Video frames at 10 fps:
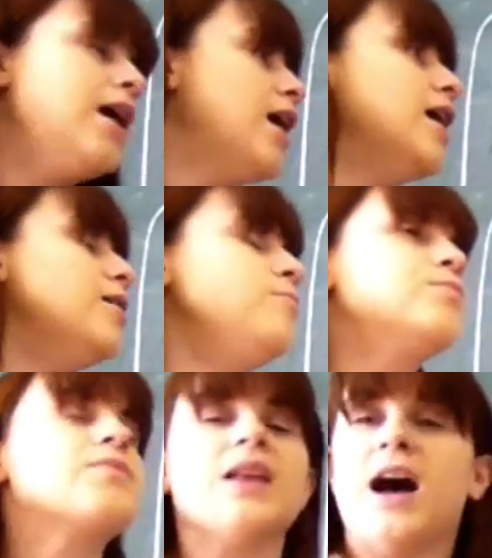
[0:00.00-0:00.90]

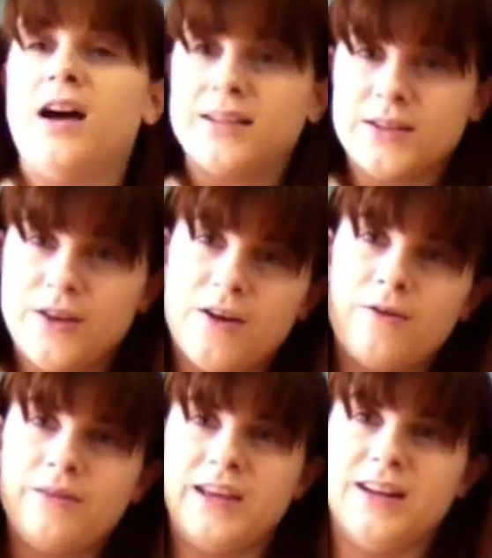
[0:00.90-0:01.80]
I also
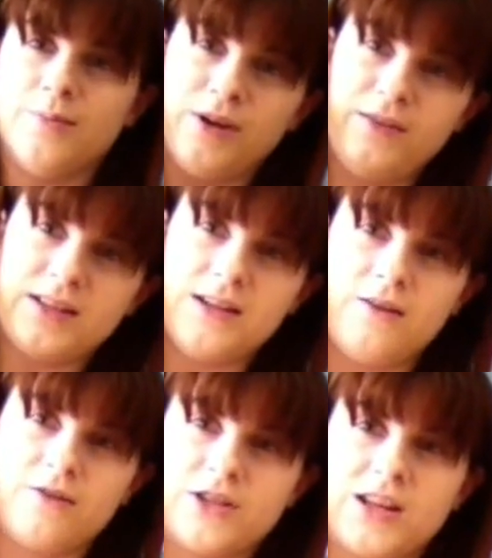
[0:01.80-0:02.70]
know that in a previous
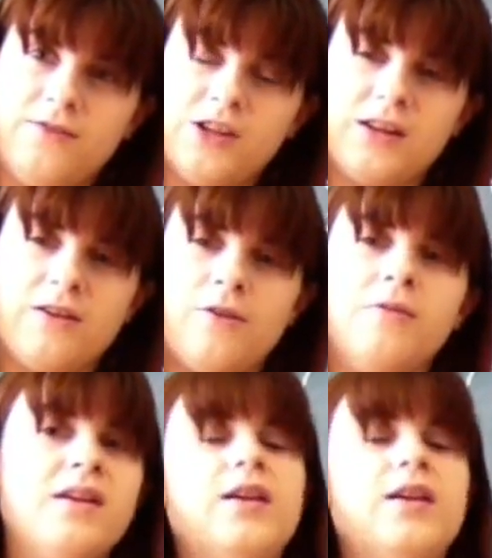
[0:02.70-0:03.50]
Nihongo Shiki video,